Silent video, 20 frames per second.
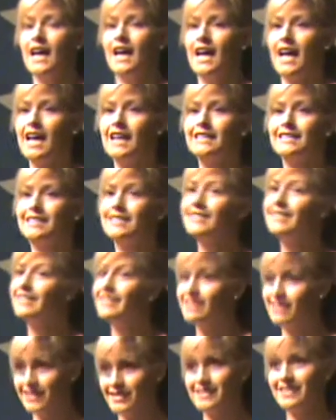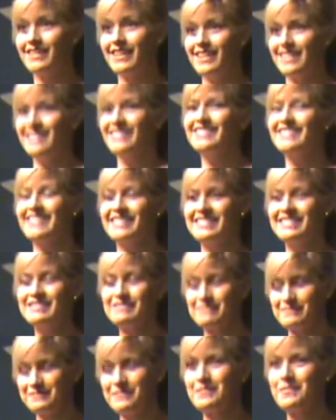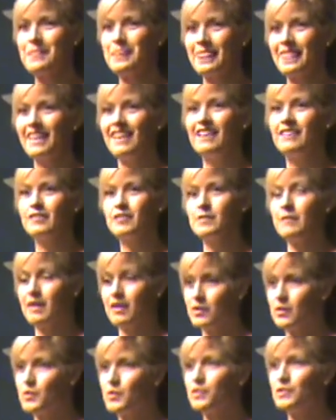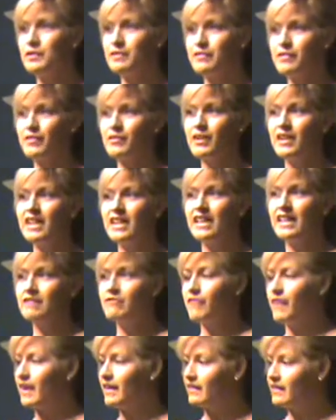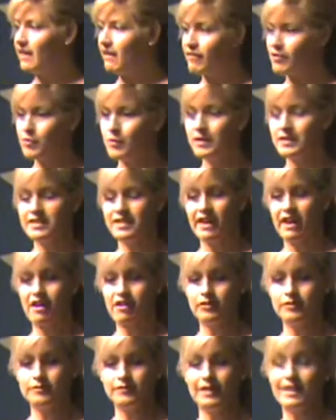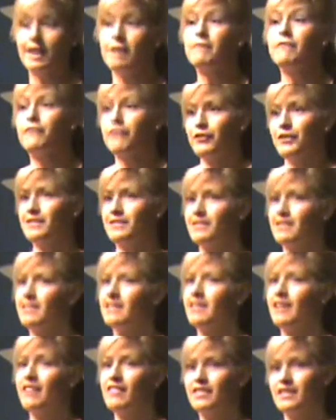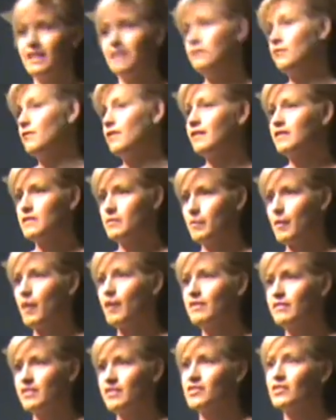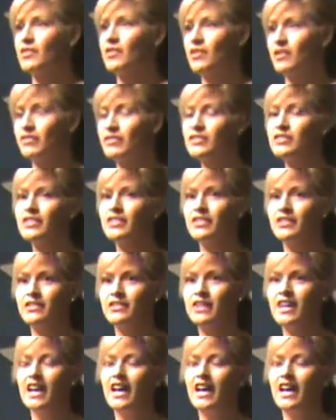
And this day he did. It was about 2:45, and finally everyone's out, and I'm freezing to death, and I realized that part of it's nerves too.